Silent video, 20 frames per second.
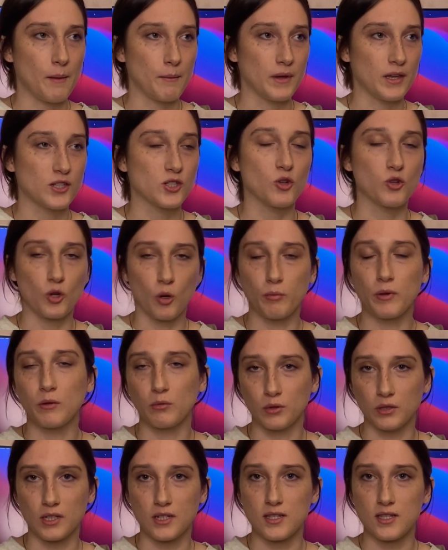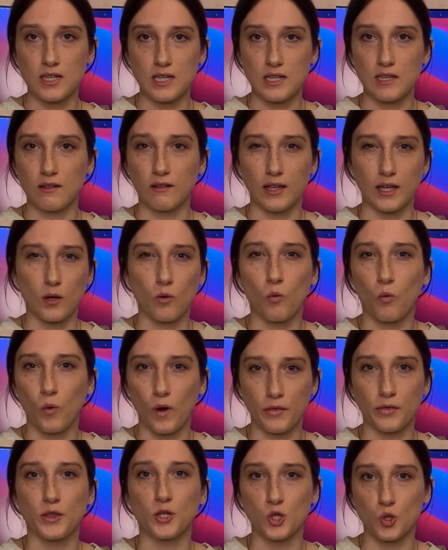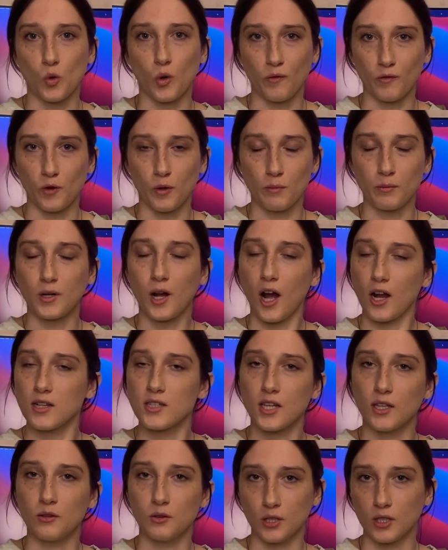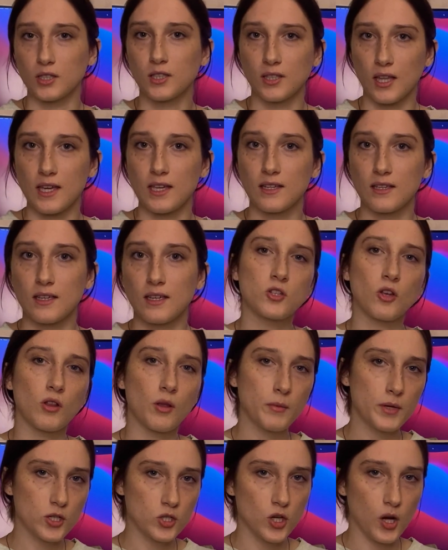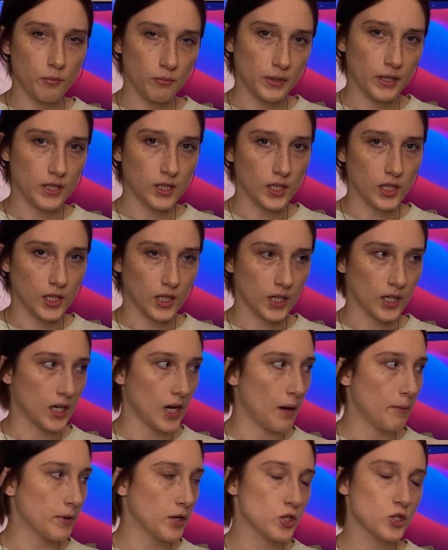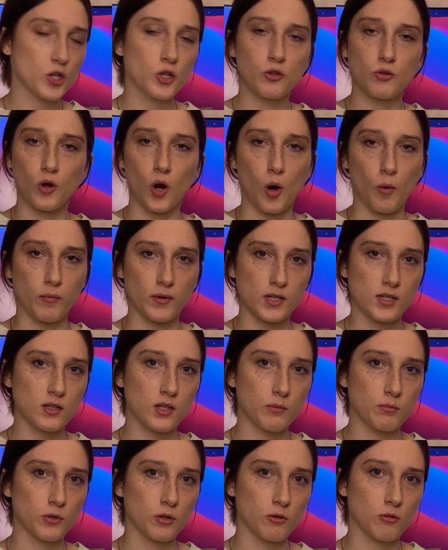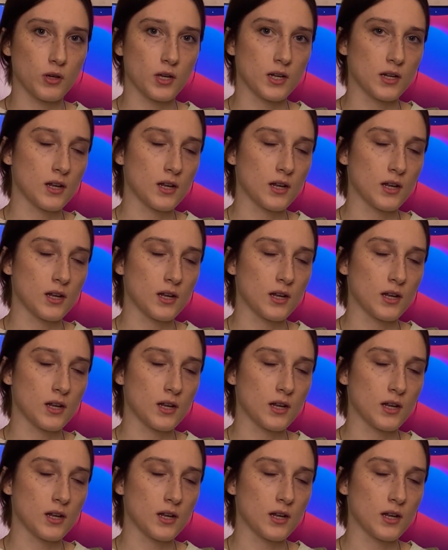So you'll be able to see like what the short form content looked like. So let me jump in here. I'm gonna show you Opus Clip real quick.